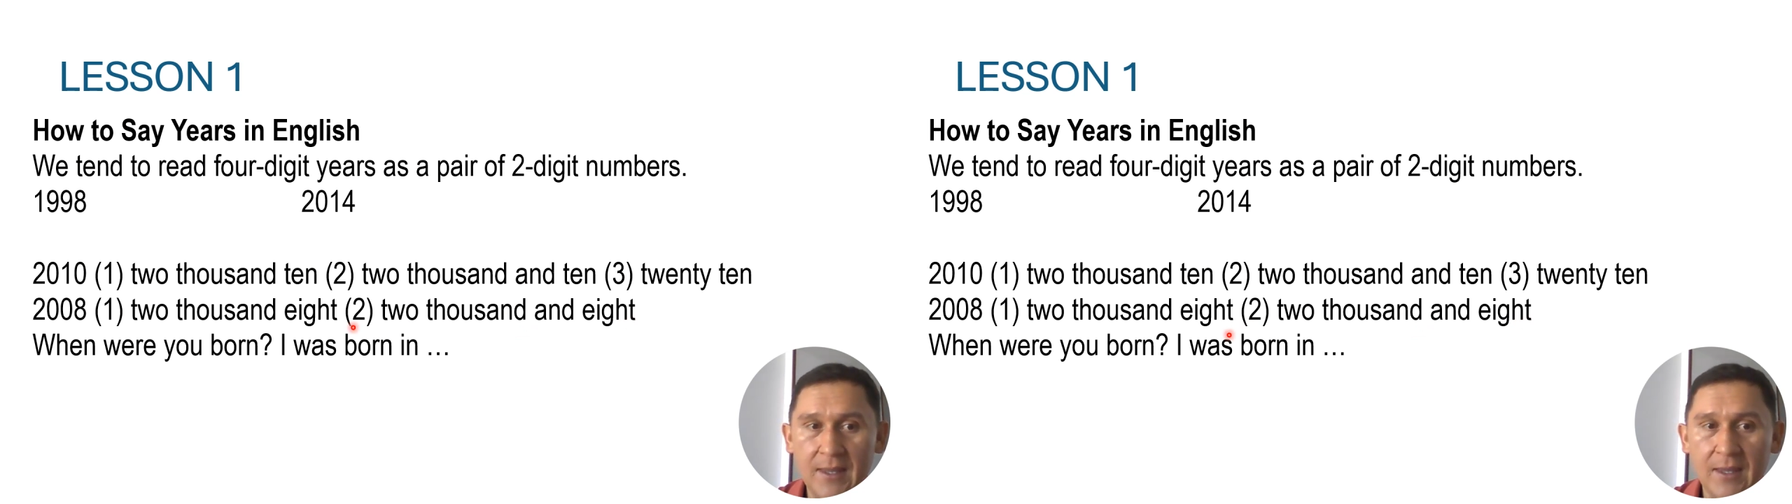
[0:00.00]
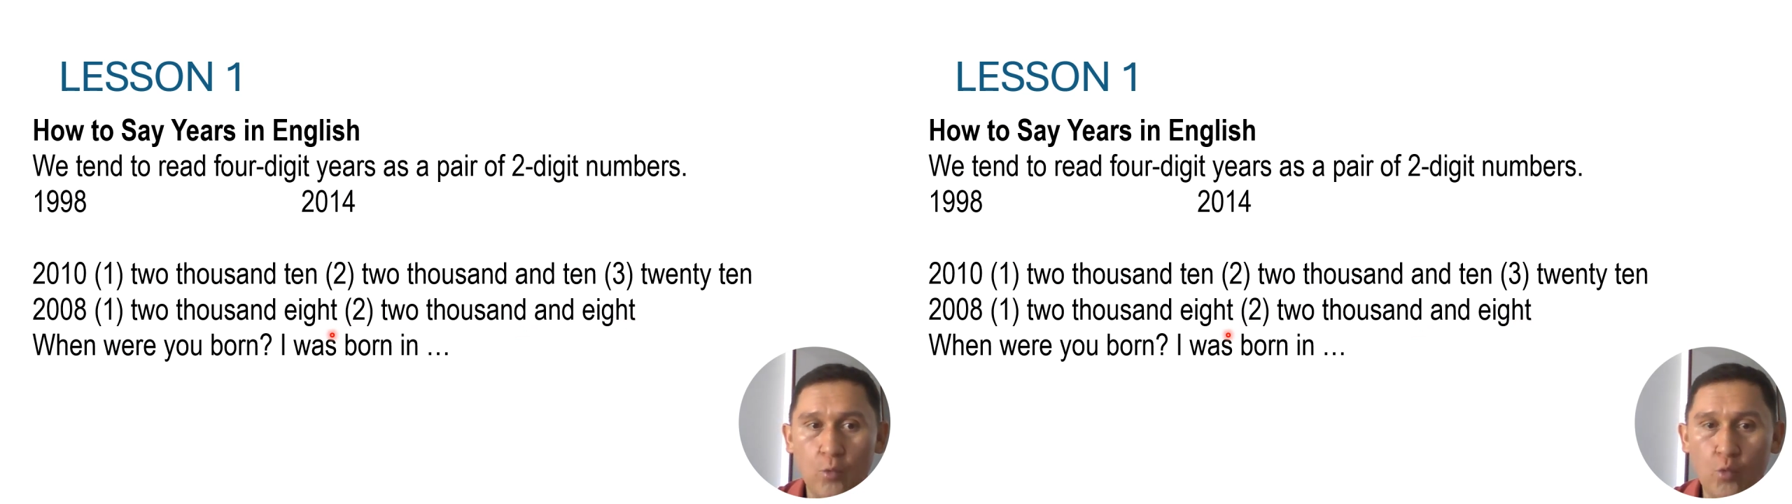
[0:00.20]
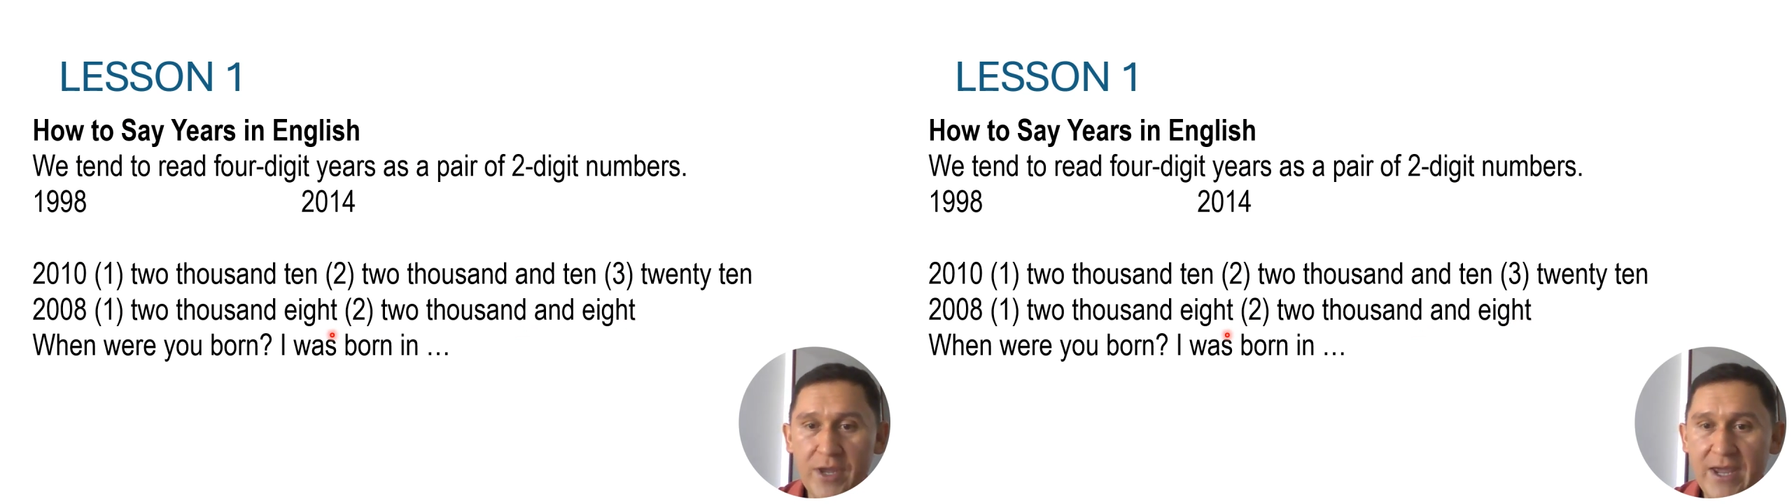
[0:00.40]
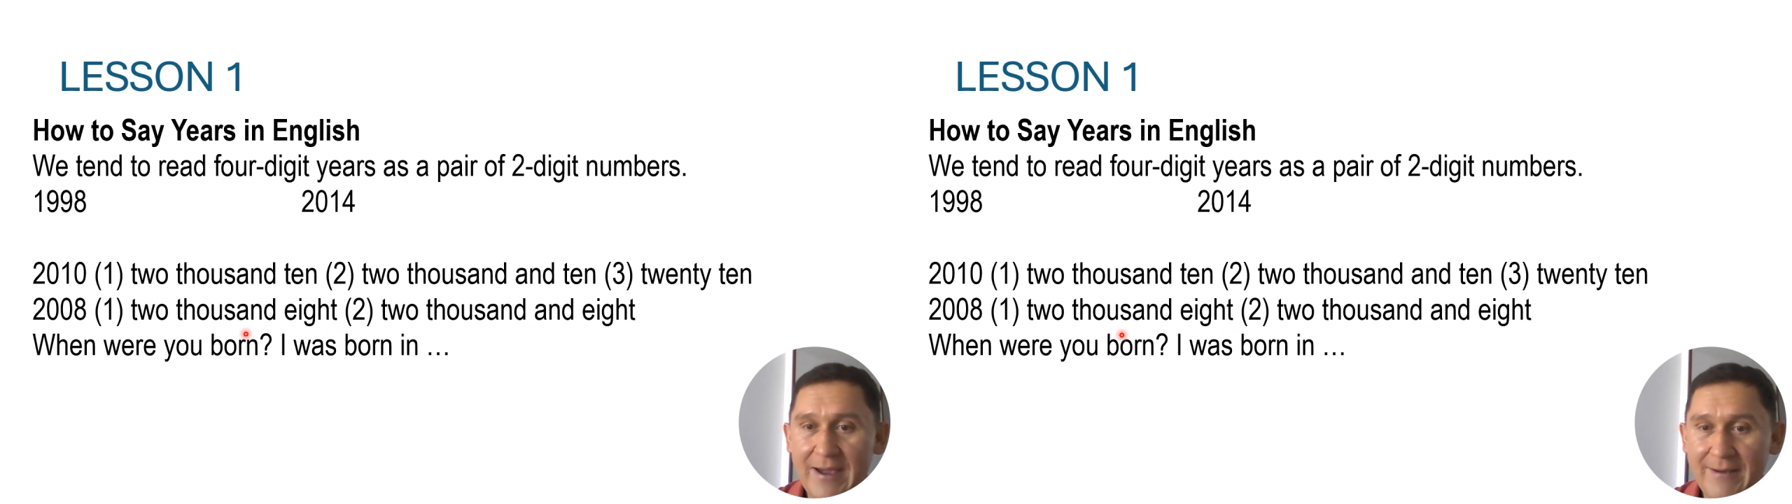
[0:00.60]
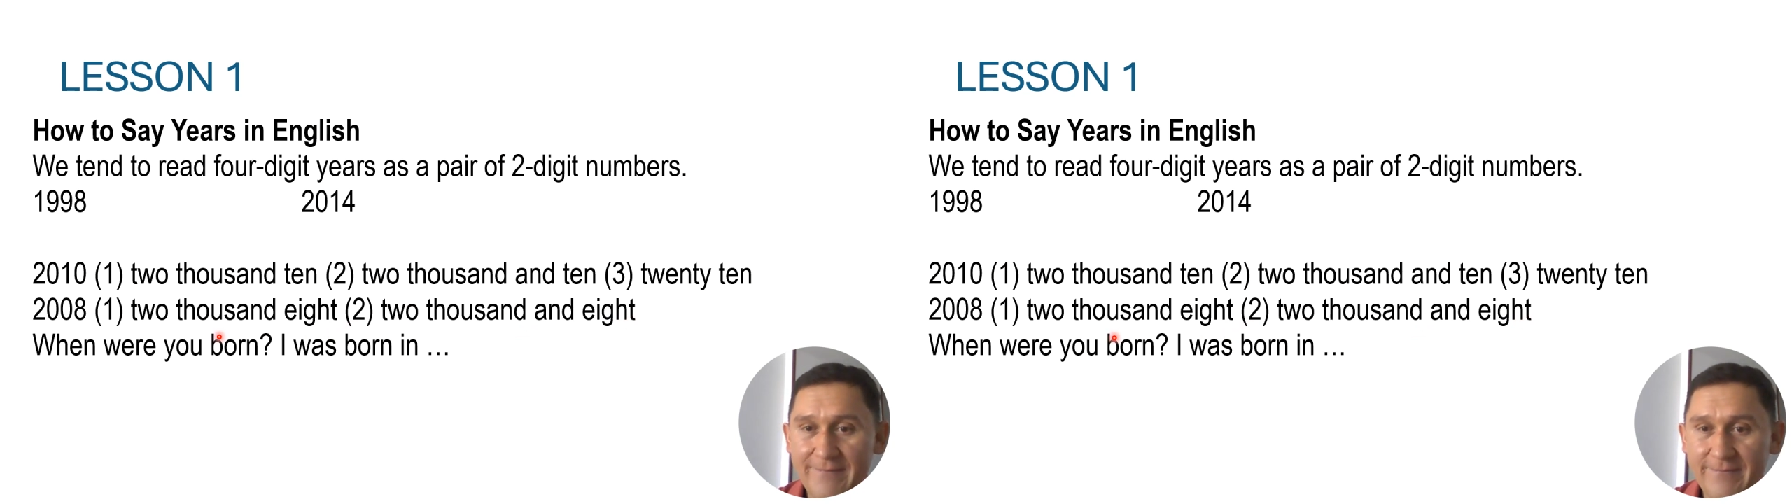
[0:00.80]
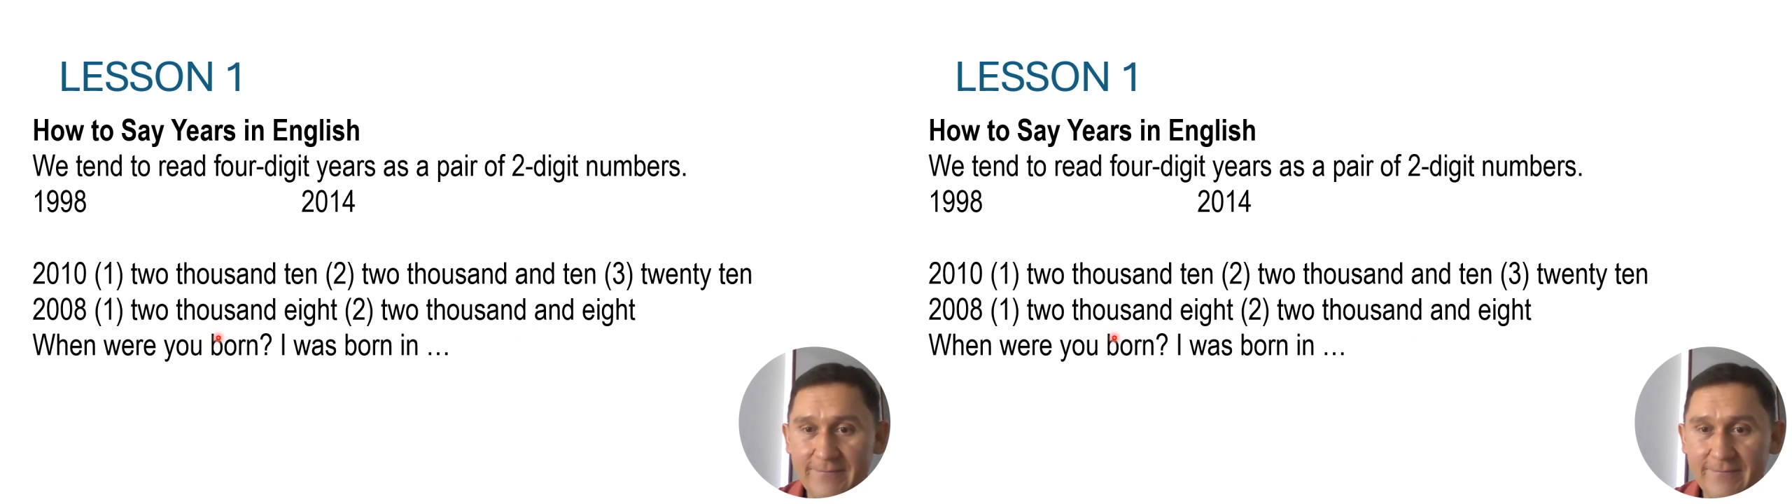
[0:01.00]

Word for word: We have